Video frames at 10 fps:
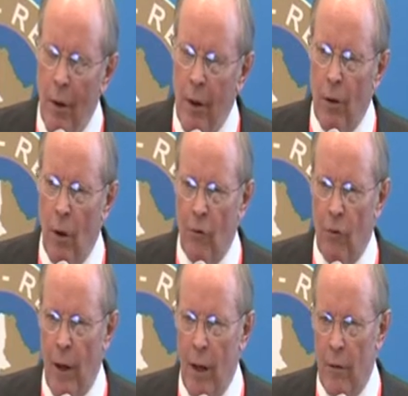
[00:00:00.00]
you'll also
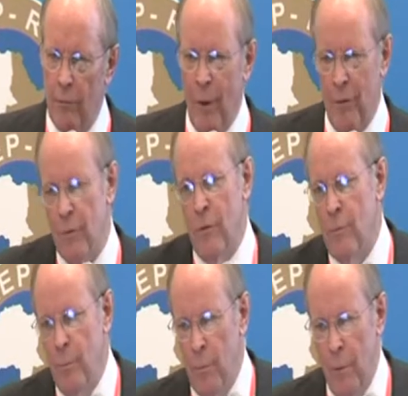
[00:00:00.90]
have,
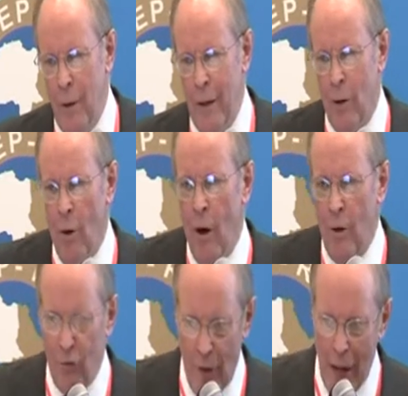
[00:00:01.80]
on a
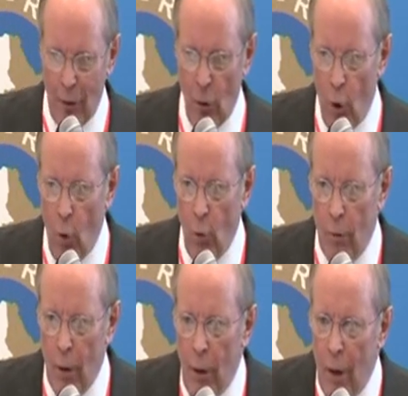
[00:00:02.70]
standalone